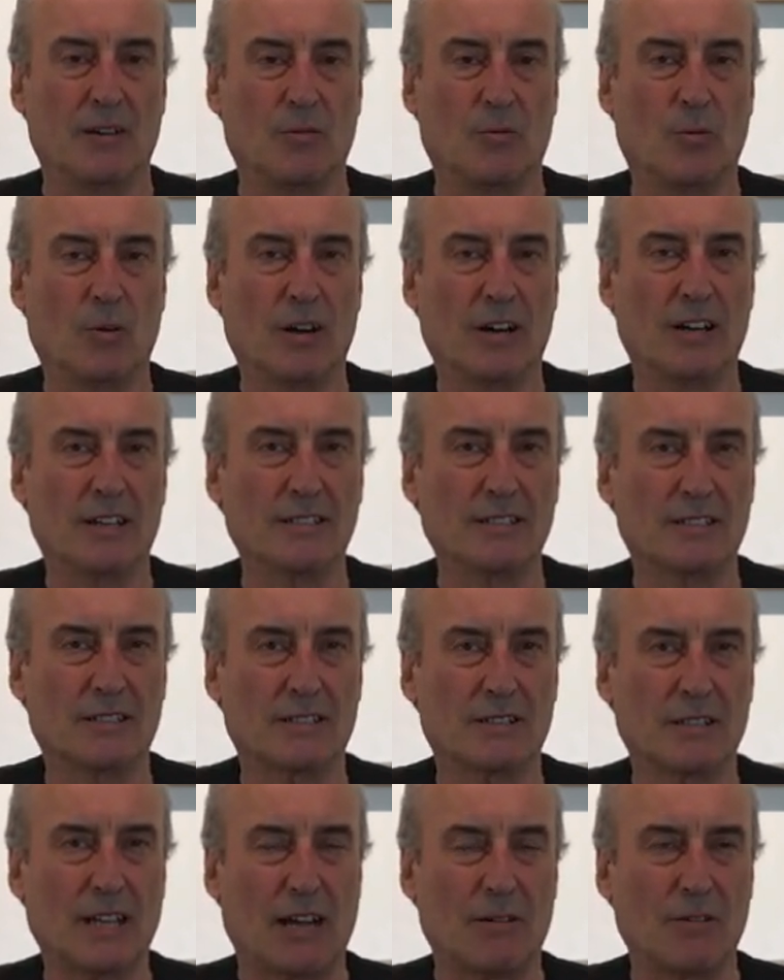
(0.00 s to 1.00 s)

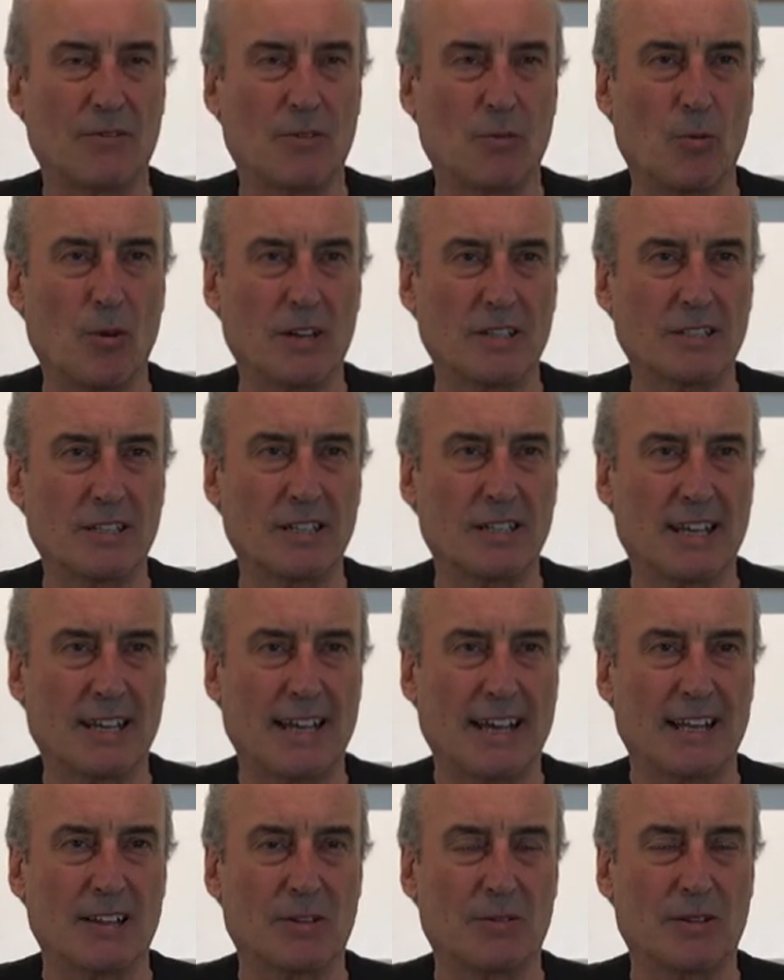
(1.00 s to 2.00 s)
Whereas in a
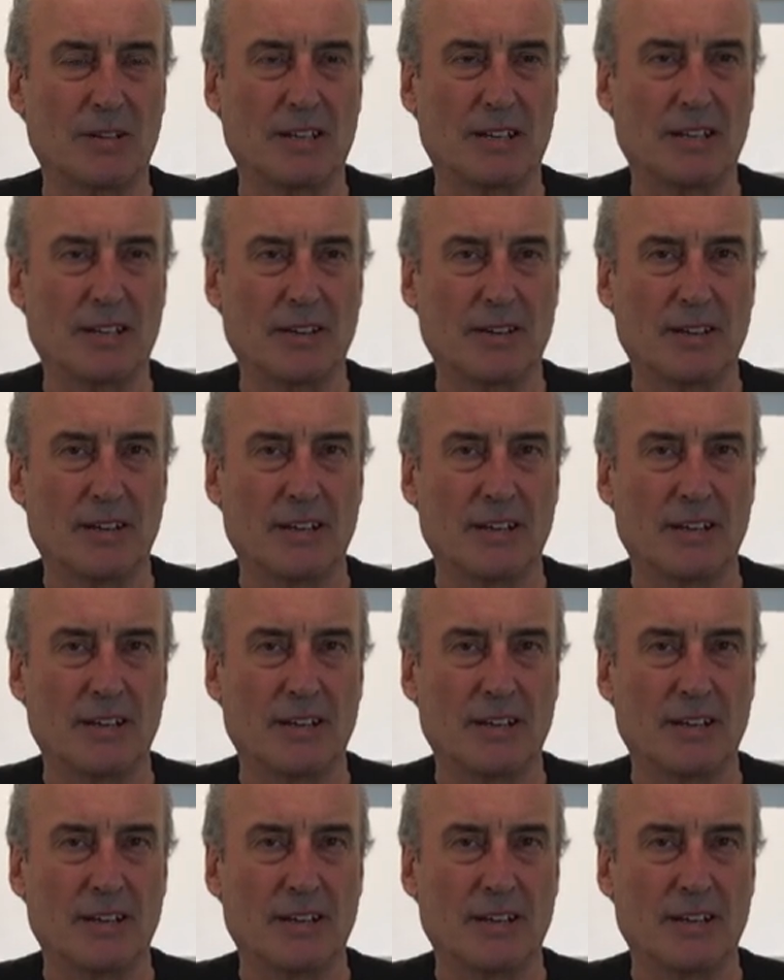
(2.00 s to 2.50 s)
gallery,